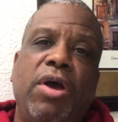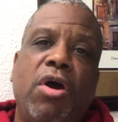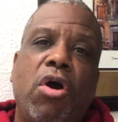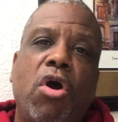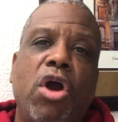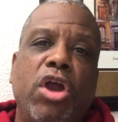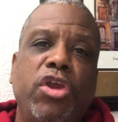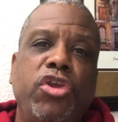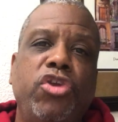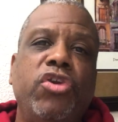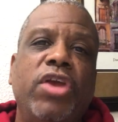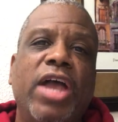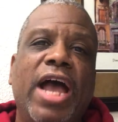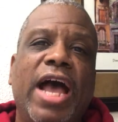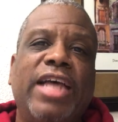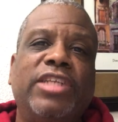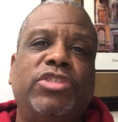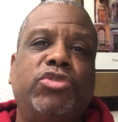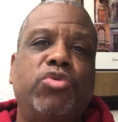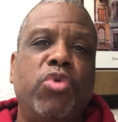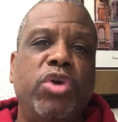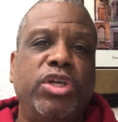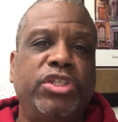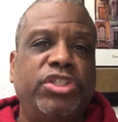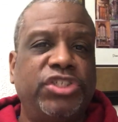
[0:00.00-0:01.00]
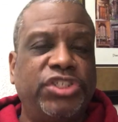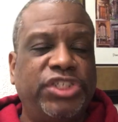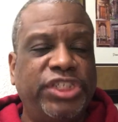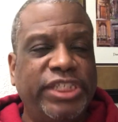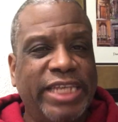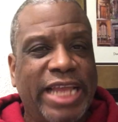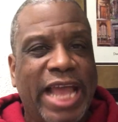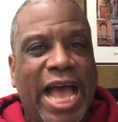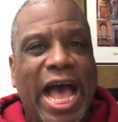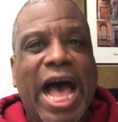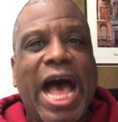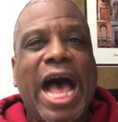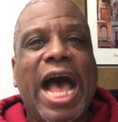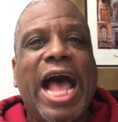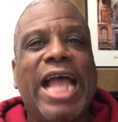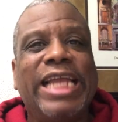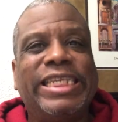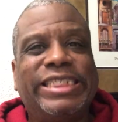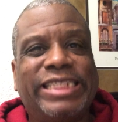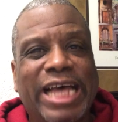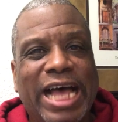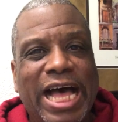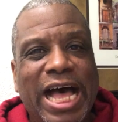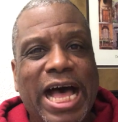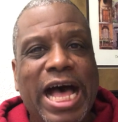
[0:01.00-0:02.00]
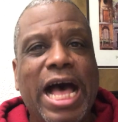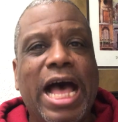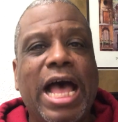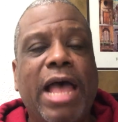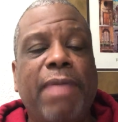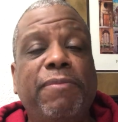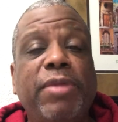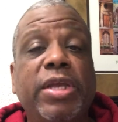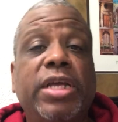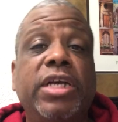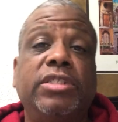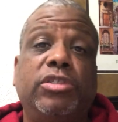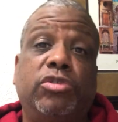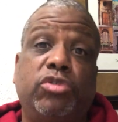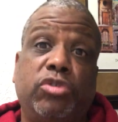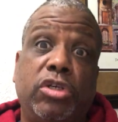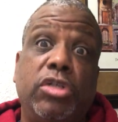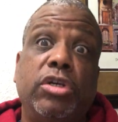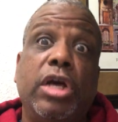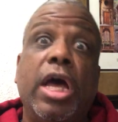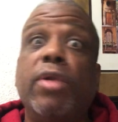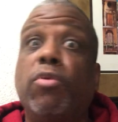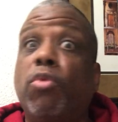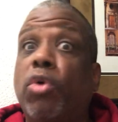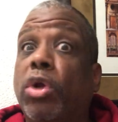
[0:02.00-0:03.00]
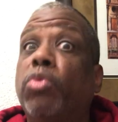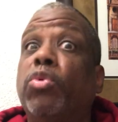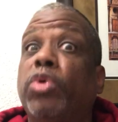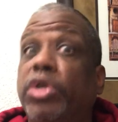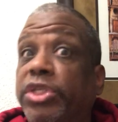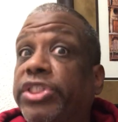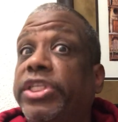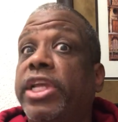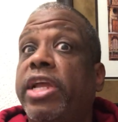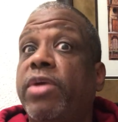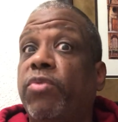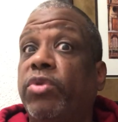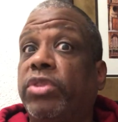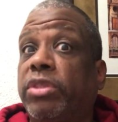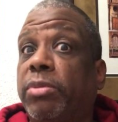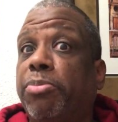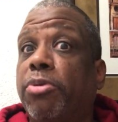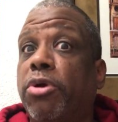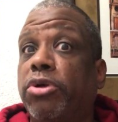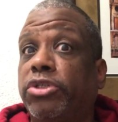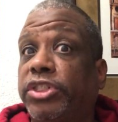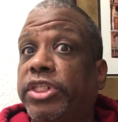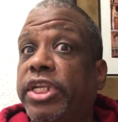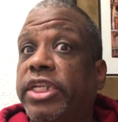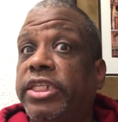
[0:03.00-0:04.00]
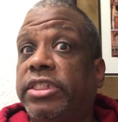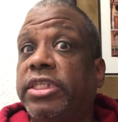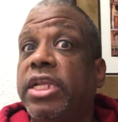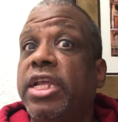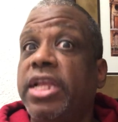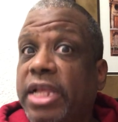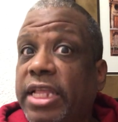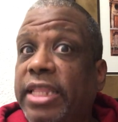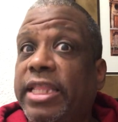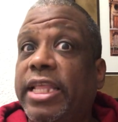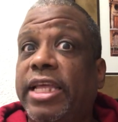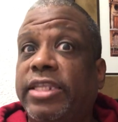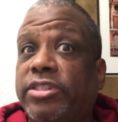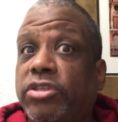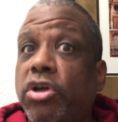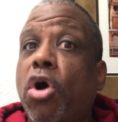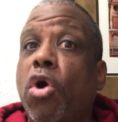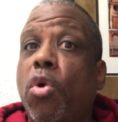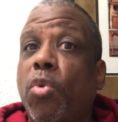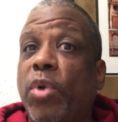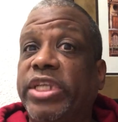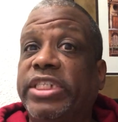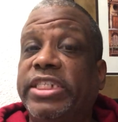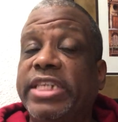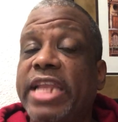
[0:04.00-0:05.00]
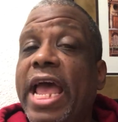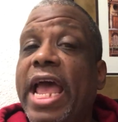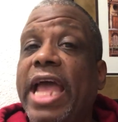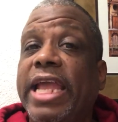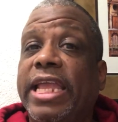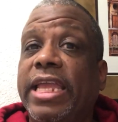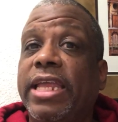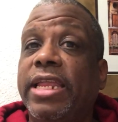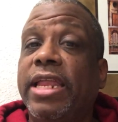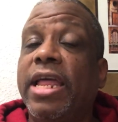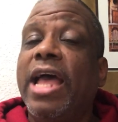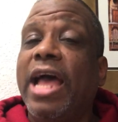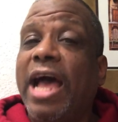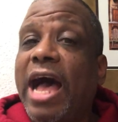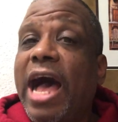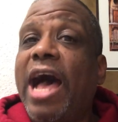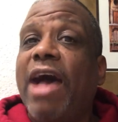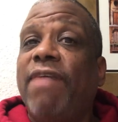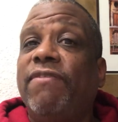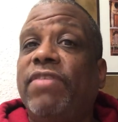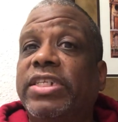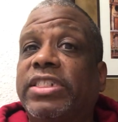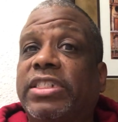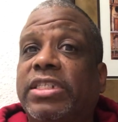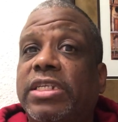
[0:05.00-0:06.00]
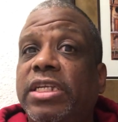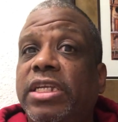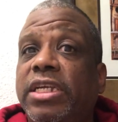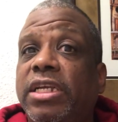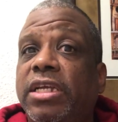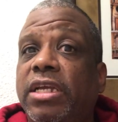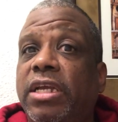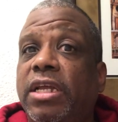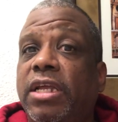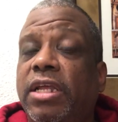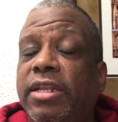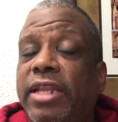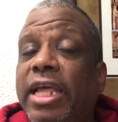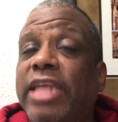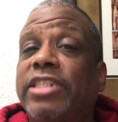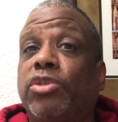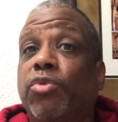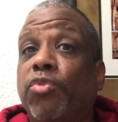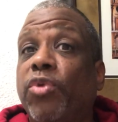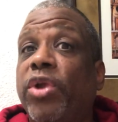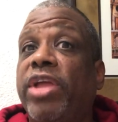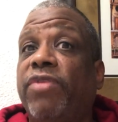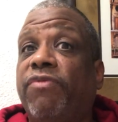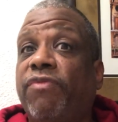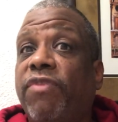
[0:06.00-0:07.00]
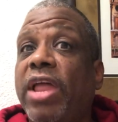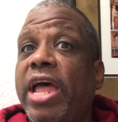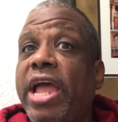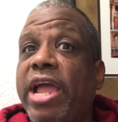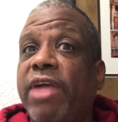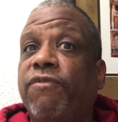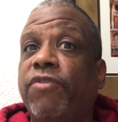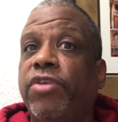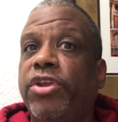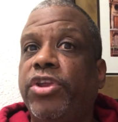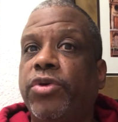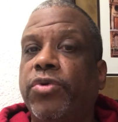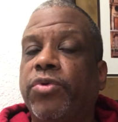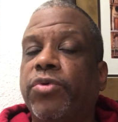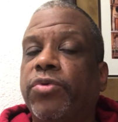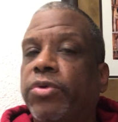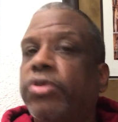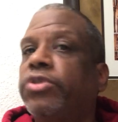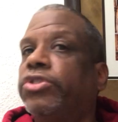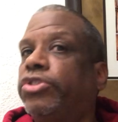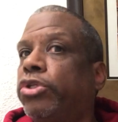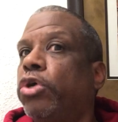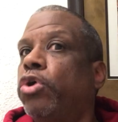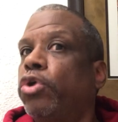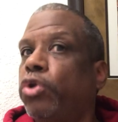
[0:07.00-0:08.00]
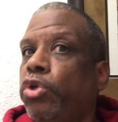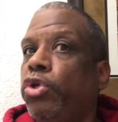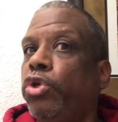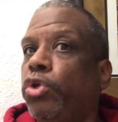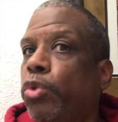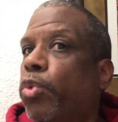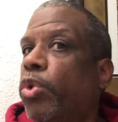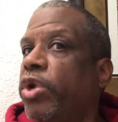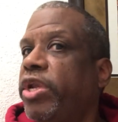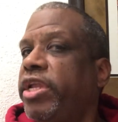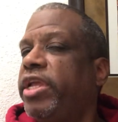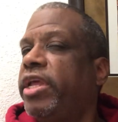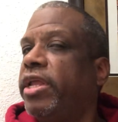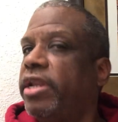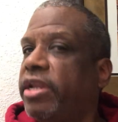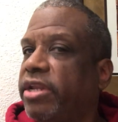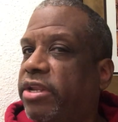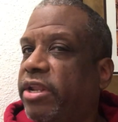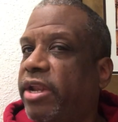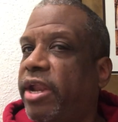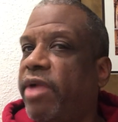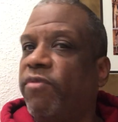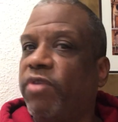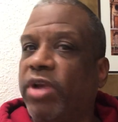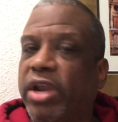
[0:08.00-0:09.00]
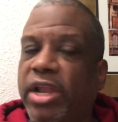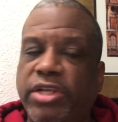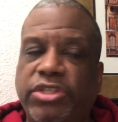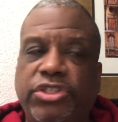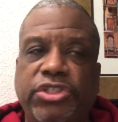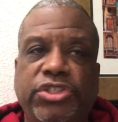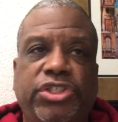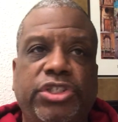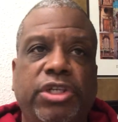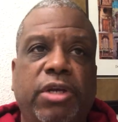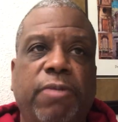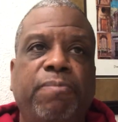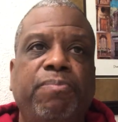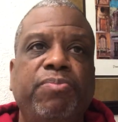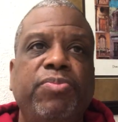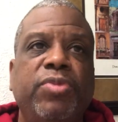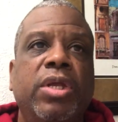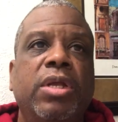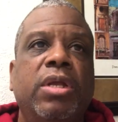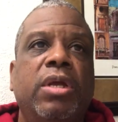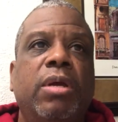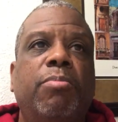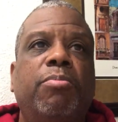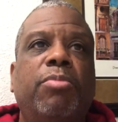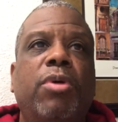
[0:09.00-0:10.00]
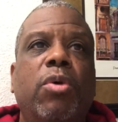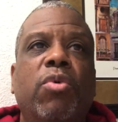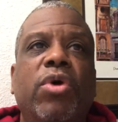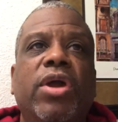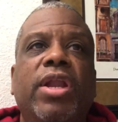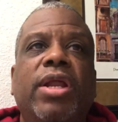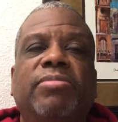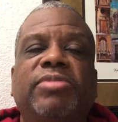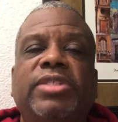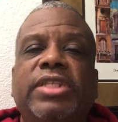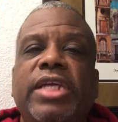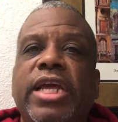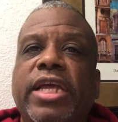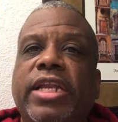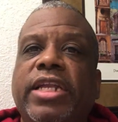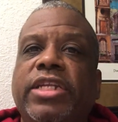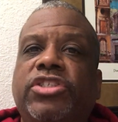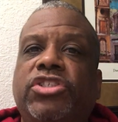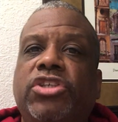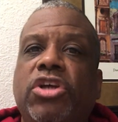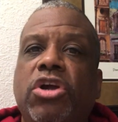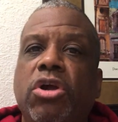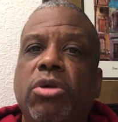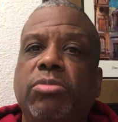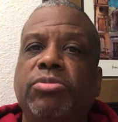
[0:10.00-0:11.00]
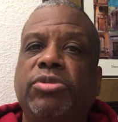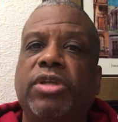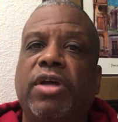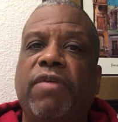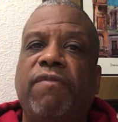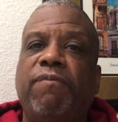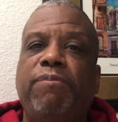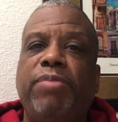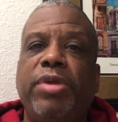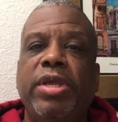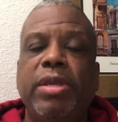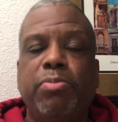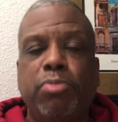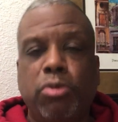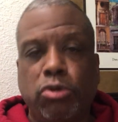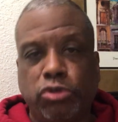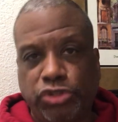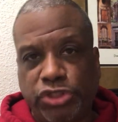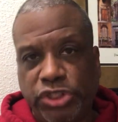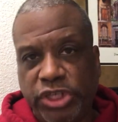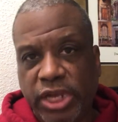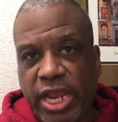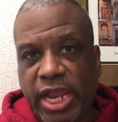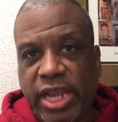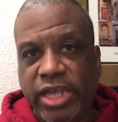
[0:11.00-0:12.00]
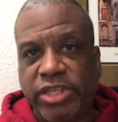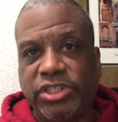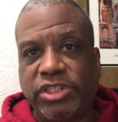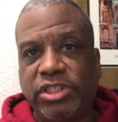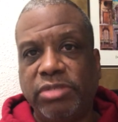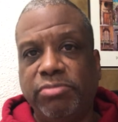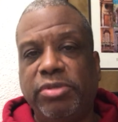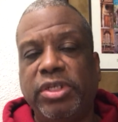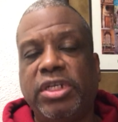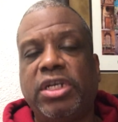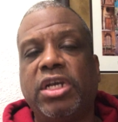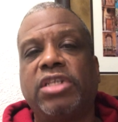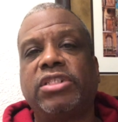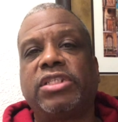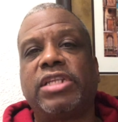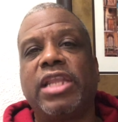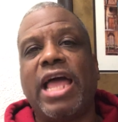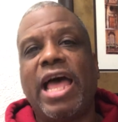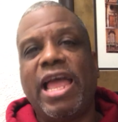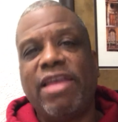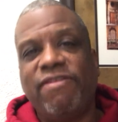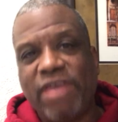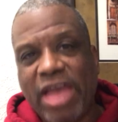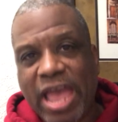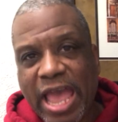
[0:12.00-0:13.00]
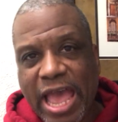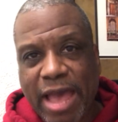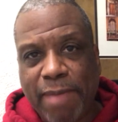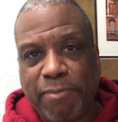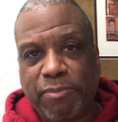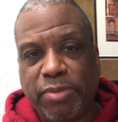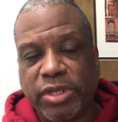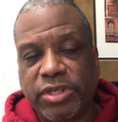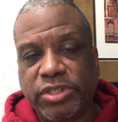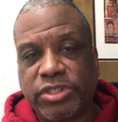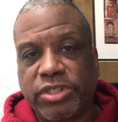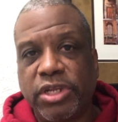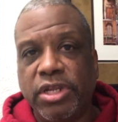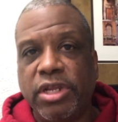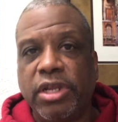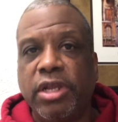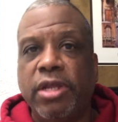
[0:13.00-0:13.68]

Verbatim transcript: are you guys going to see eye to eye? Because kind of what we were saying with the person that's, that's always nagging. Obviously, that's a red flag for you. So you wouldn't get into that relationship. But what I'm saying in terms of people changing because life happens,